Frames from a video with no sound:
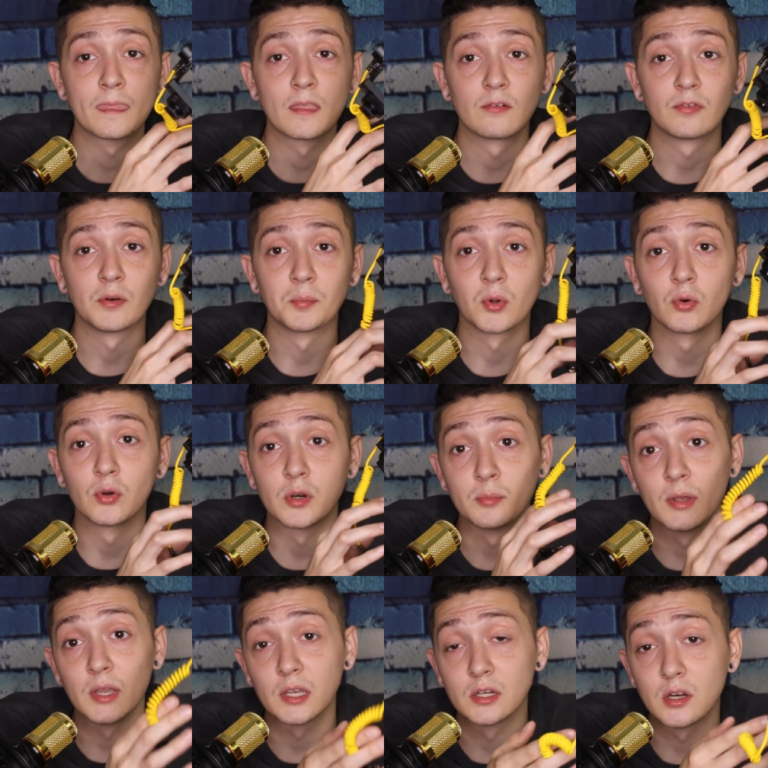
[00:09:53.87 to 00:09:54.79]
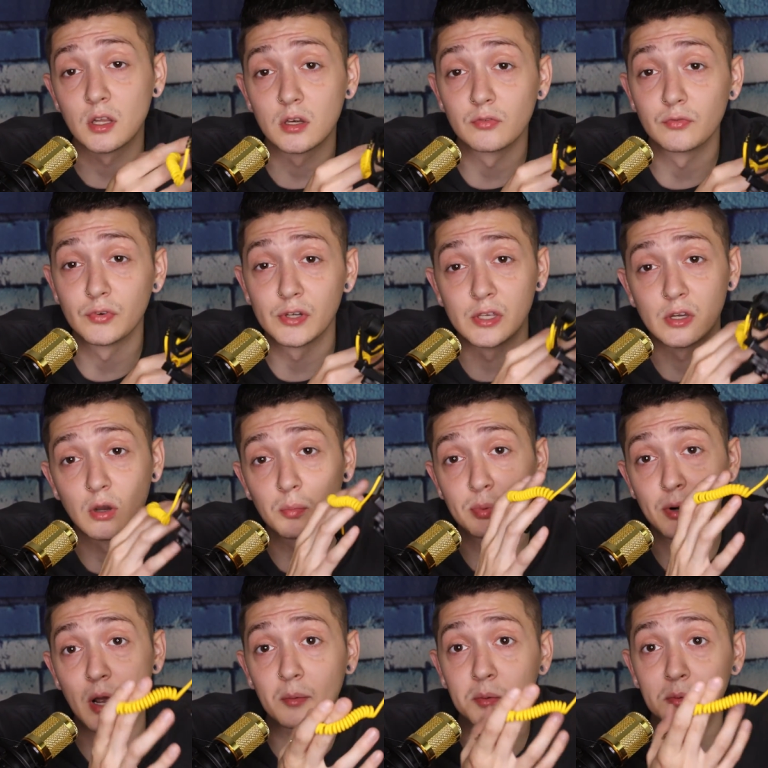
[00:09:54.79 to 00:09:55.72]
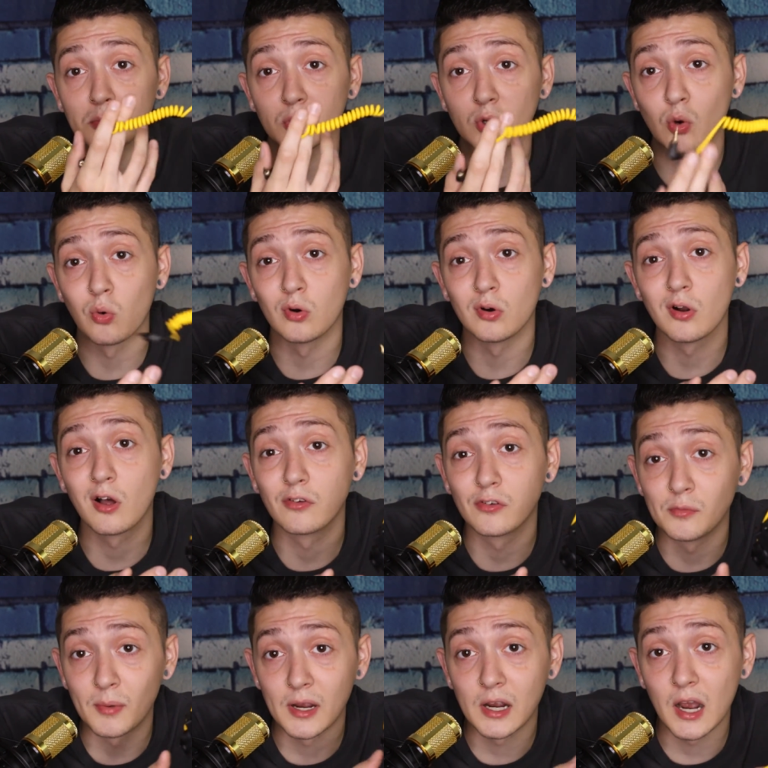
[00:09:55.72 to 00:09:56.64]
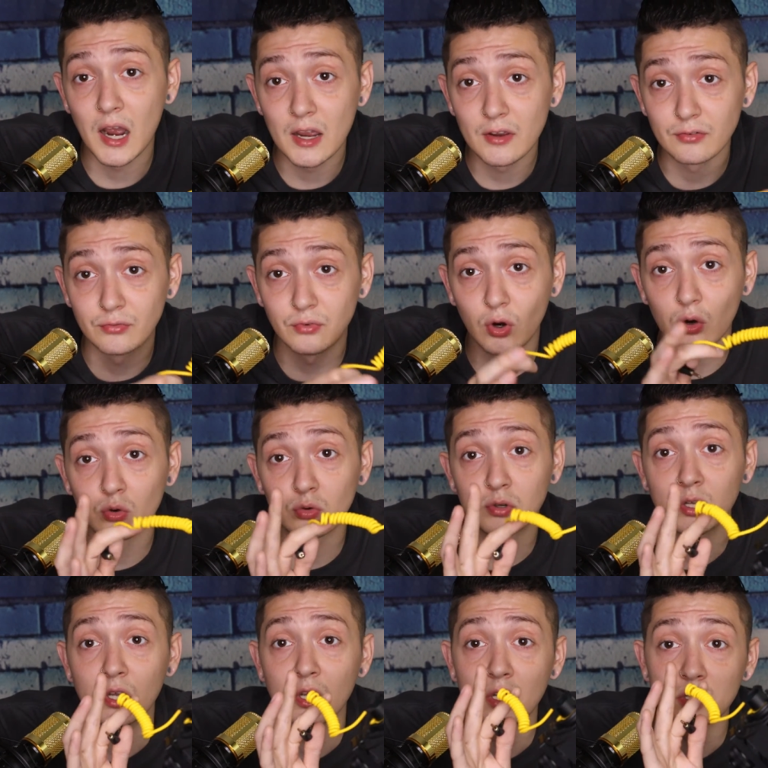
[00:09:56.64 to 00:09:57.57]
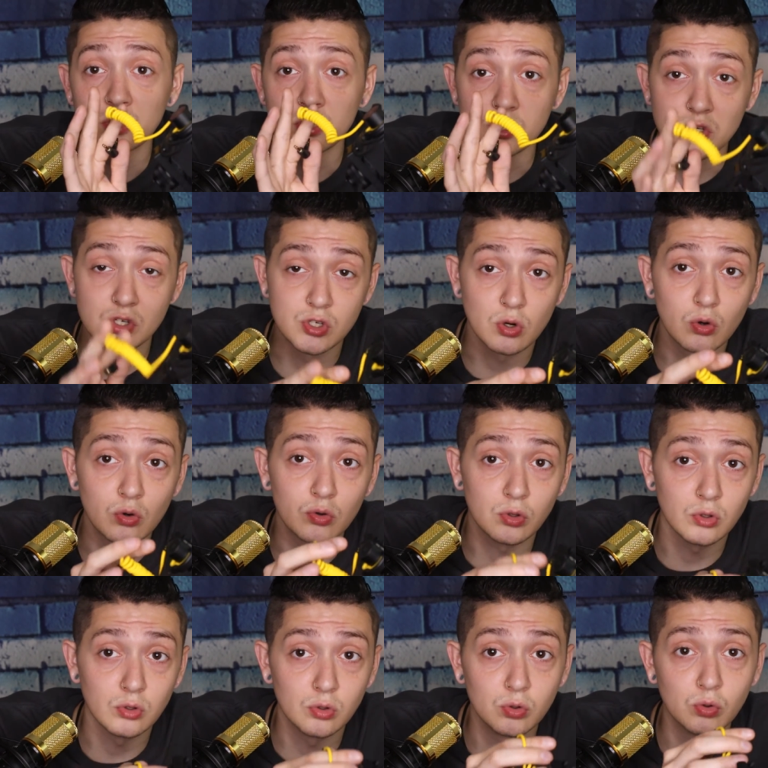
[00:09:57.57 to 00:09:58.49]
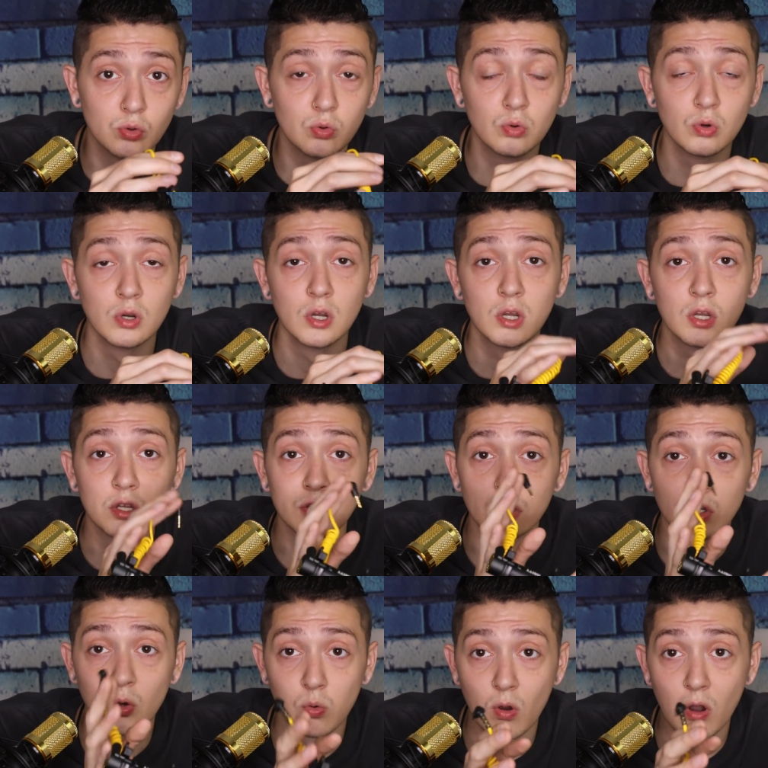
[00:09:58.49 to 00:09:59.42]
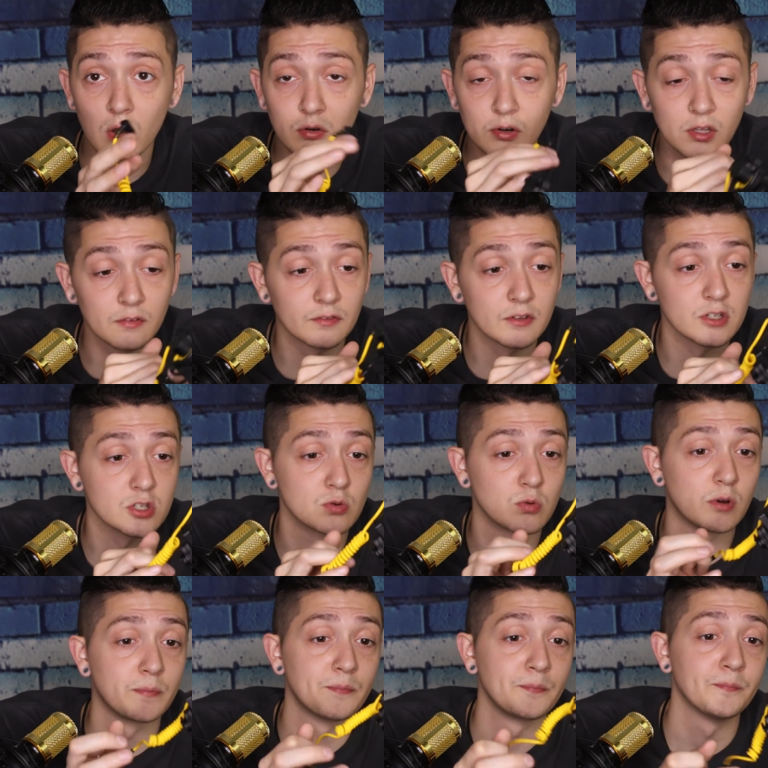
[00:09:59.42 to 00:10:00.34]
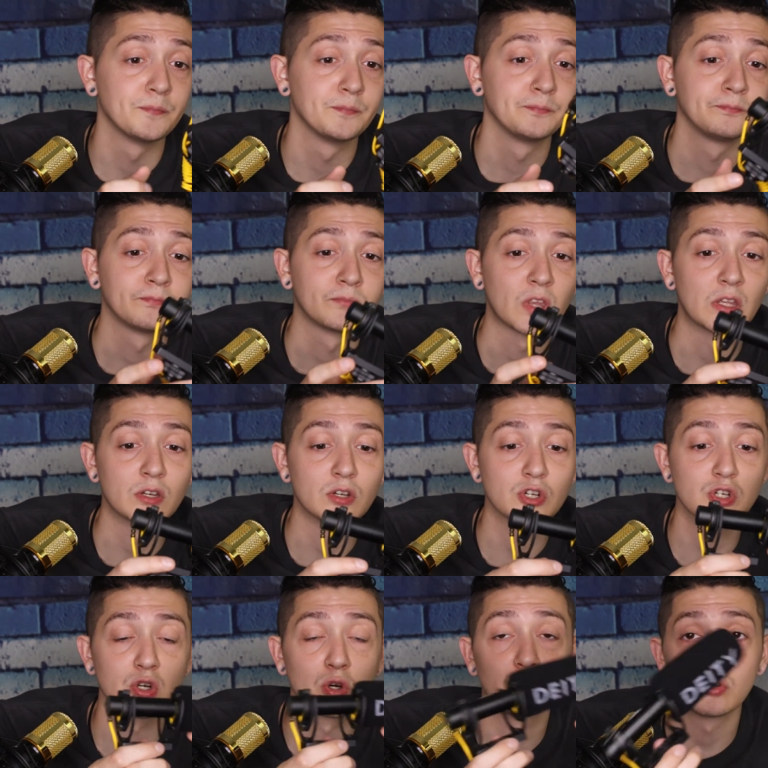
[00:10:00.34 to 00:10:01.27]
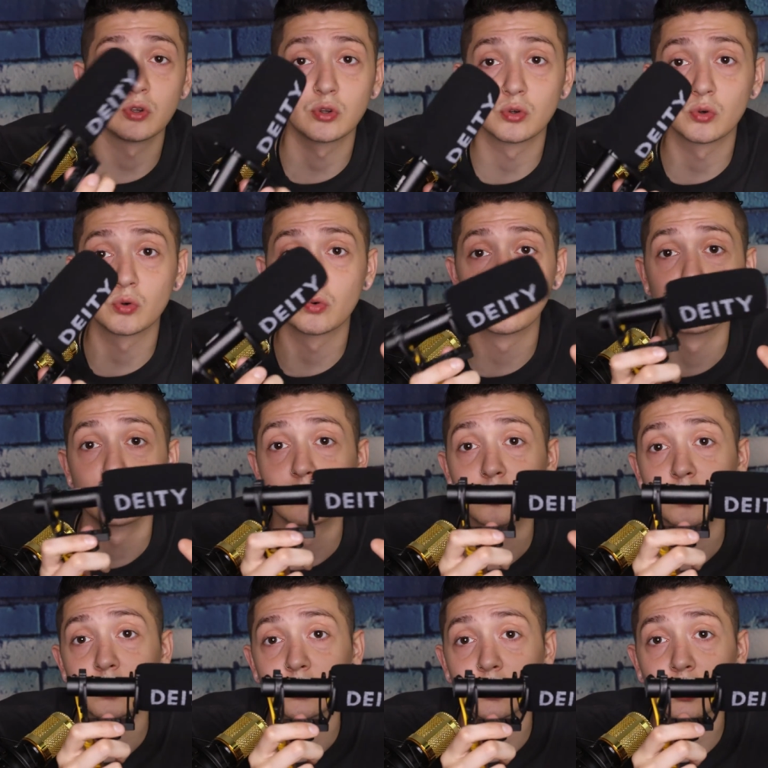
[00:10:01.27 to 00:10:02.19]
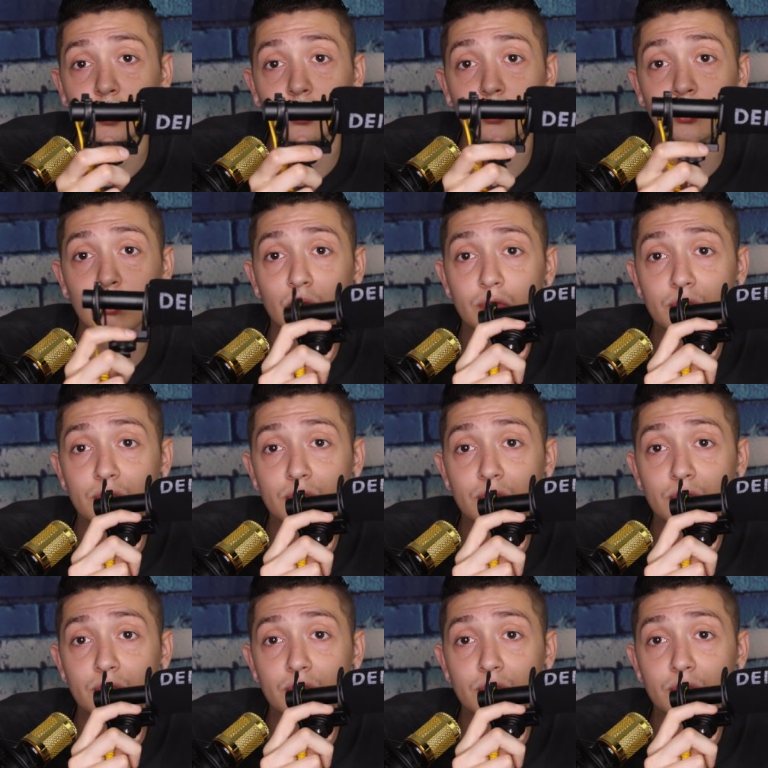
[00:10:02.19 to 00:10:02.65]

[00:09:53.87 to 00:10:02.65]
If I'm going to make another video, I'll probably record off of my iPhone to show you the quality of this one, and to show you, you know,